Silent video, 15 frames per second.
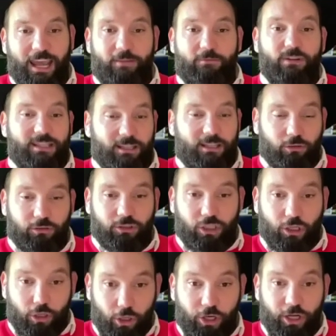every single
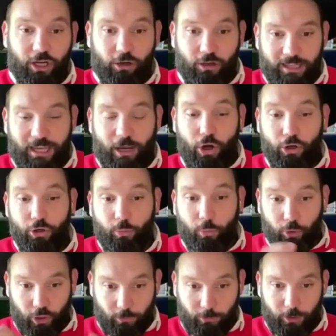learner got their own
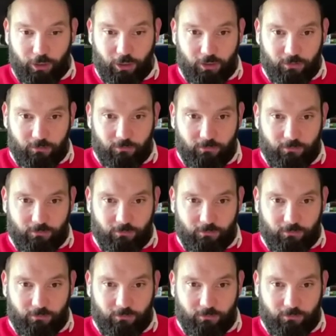workbook